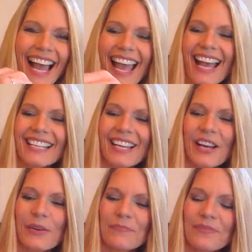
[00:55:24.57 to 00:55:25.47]

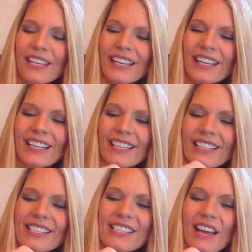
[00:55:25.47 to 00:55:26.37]
And
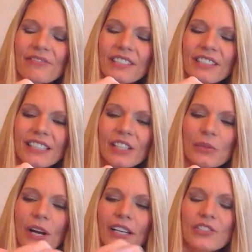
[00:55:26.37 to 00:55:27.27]
definitely you
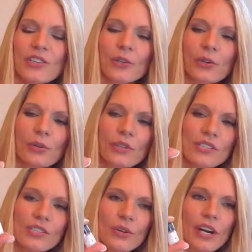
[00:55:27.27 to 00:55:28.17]
want to
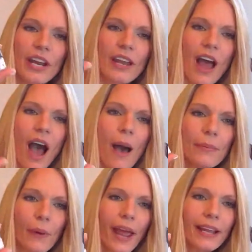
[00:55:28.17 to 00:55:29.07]
store it
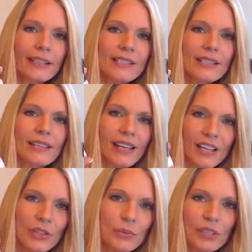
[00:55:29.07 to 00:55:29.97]
upright
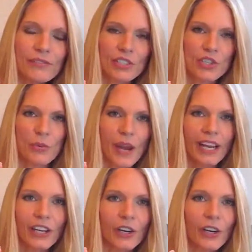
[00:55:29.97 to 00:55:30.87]
in the
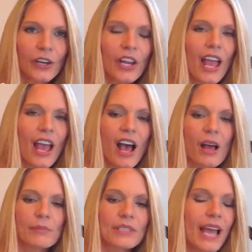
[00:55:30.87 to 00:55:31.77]
refrigerator,
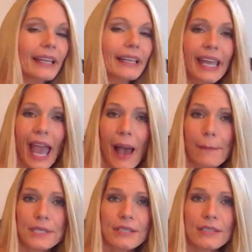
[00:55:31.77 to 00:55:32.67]
tightly
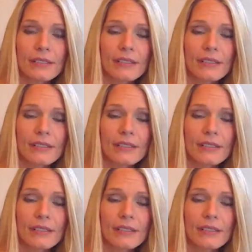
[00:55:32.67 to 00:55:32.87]
capped.